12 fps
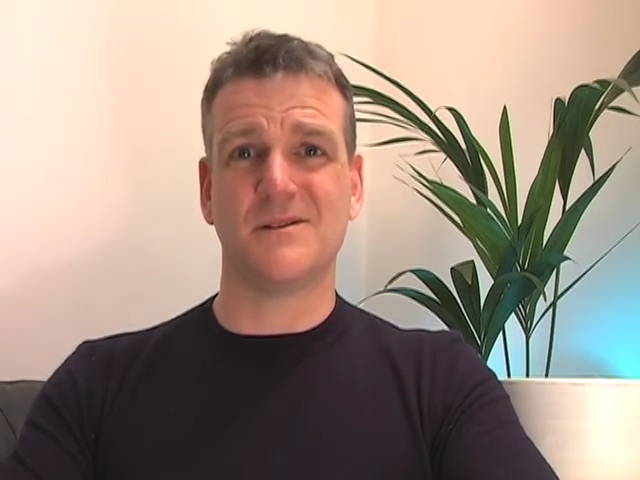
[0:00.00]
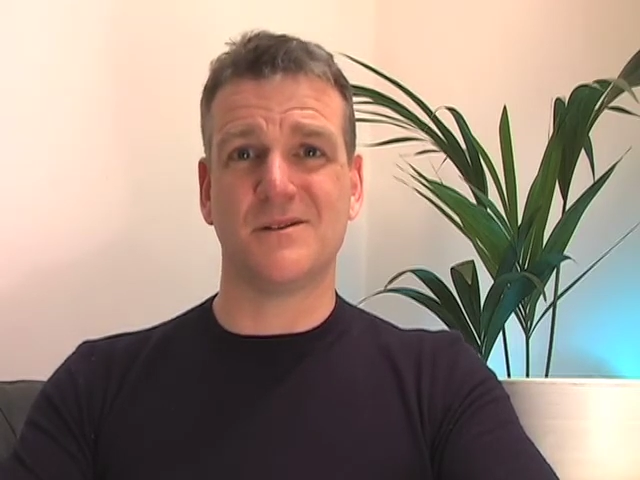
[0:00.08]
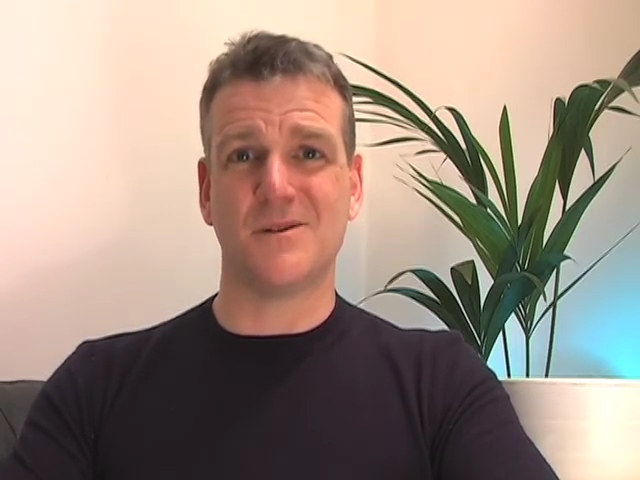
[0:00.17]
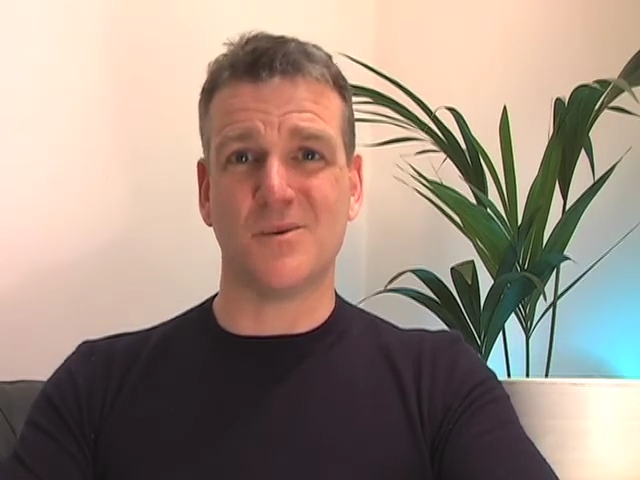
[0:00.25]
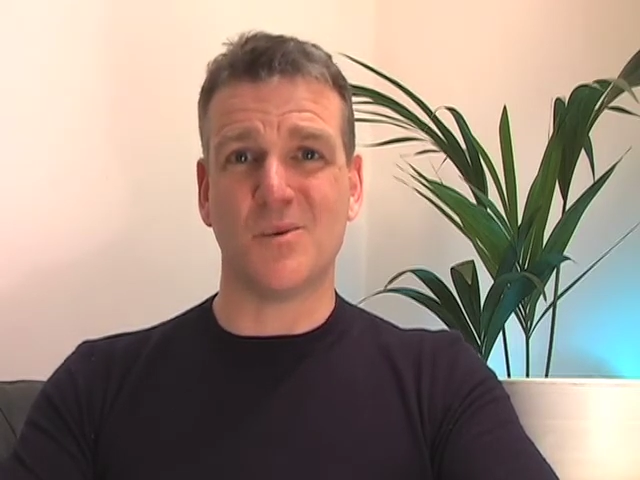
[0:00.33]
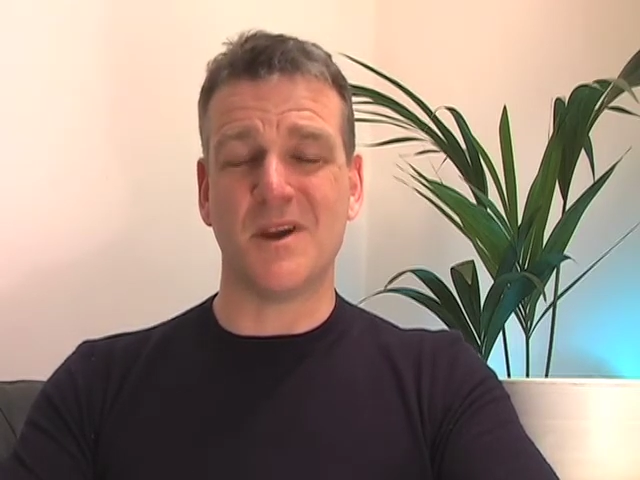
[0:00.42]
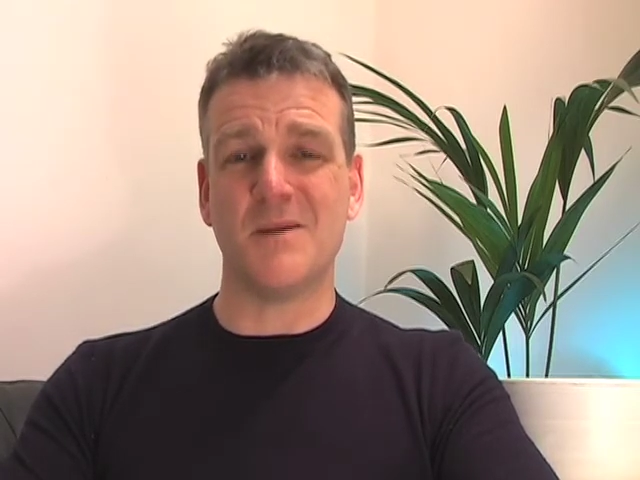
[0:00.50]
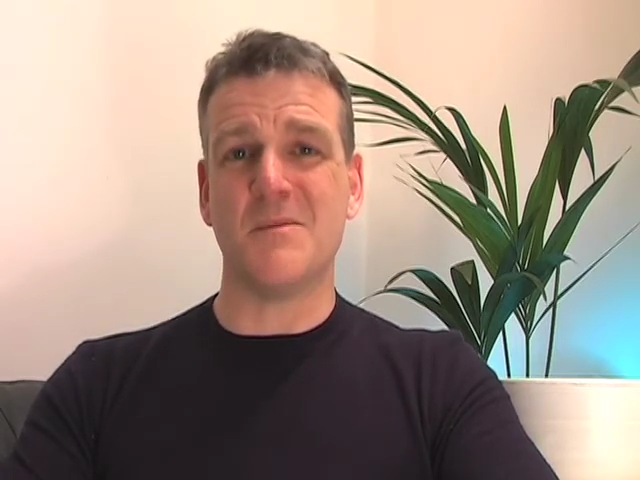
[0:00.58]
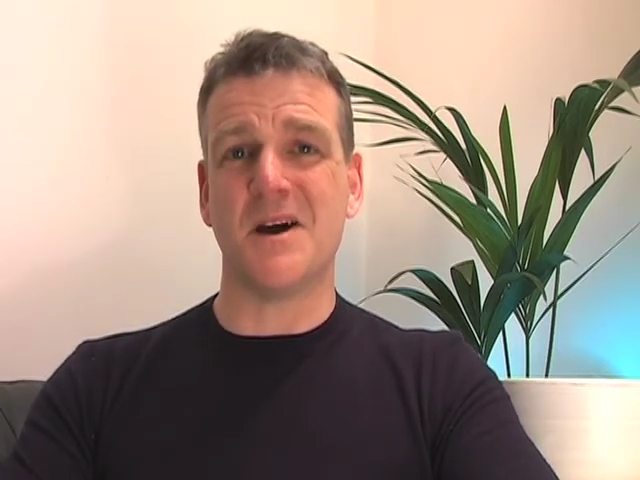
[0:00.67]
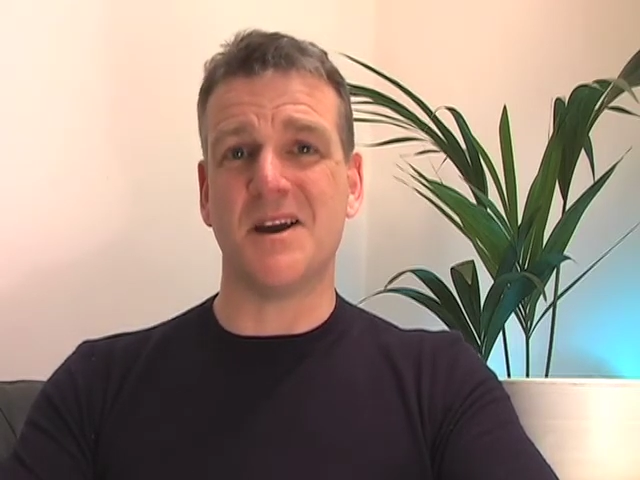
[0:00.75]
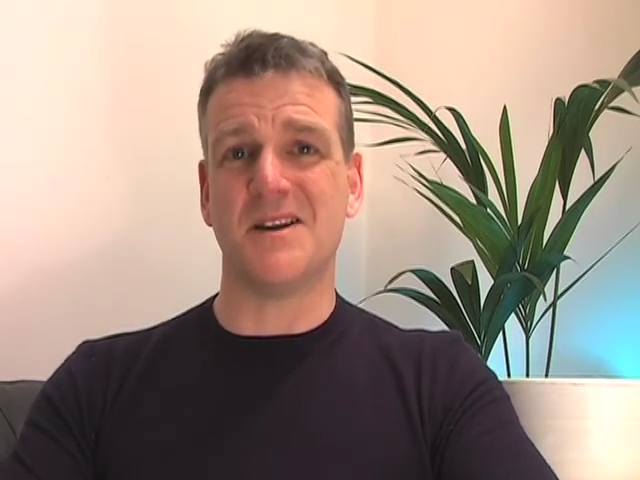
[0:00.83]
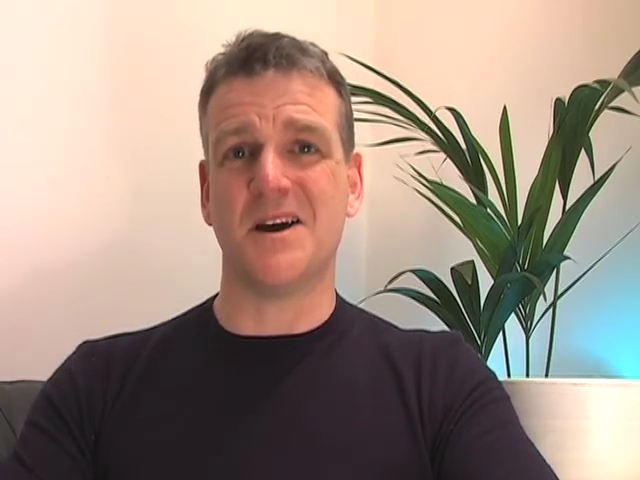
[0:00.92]
that we
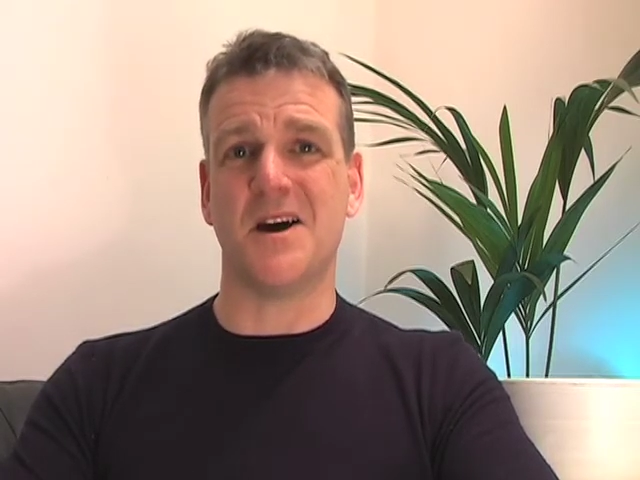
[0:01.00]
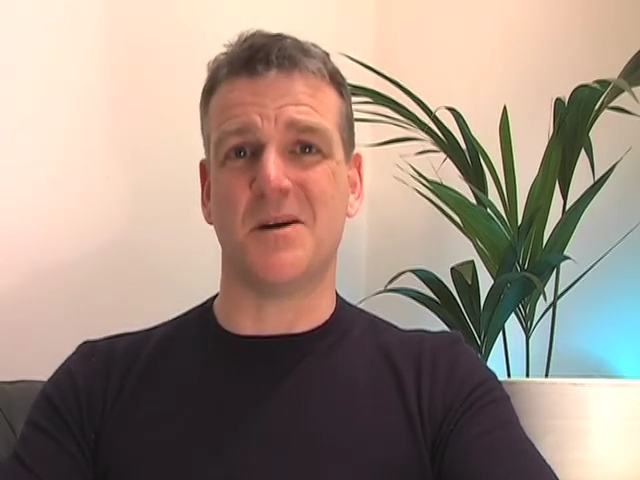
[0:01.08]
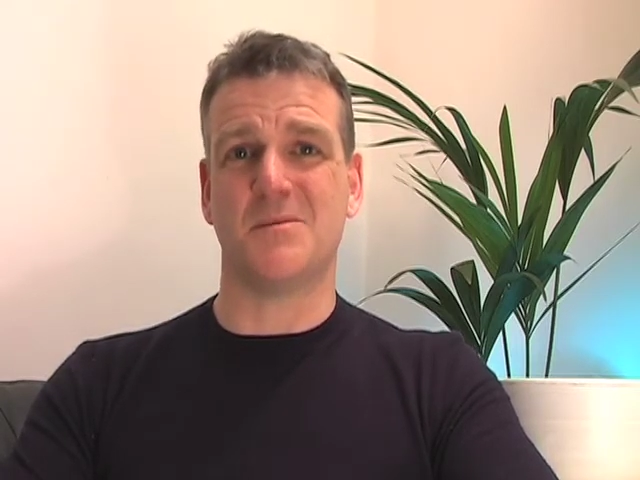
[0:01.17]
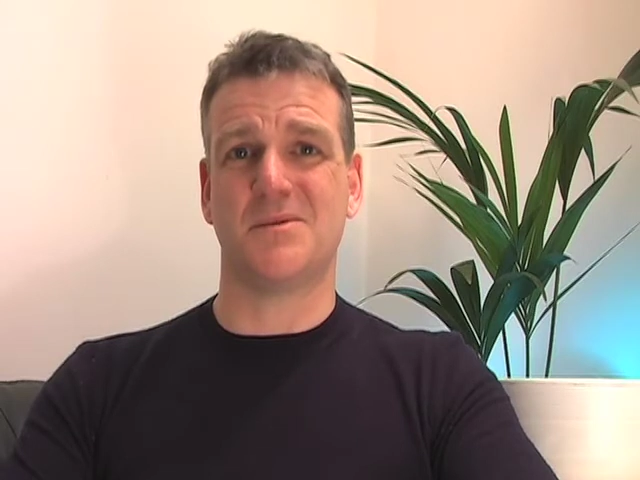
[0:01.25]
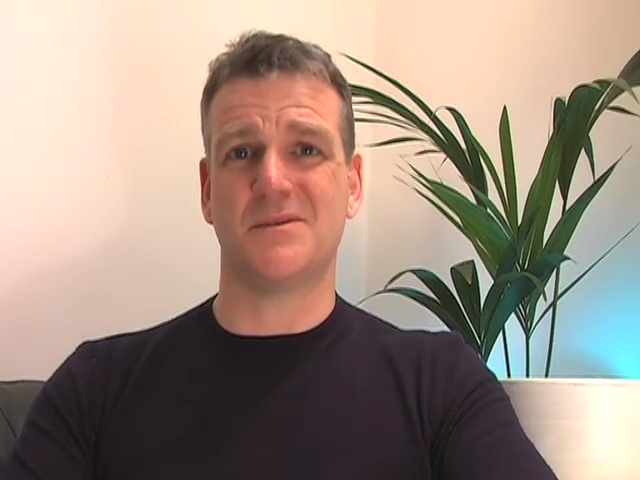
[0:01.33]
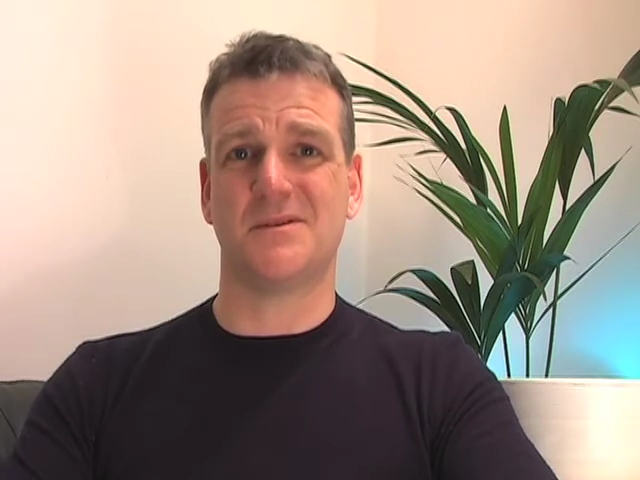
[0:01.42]
made up.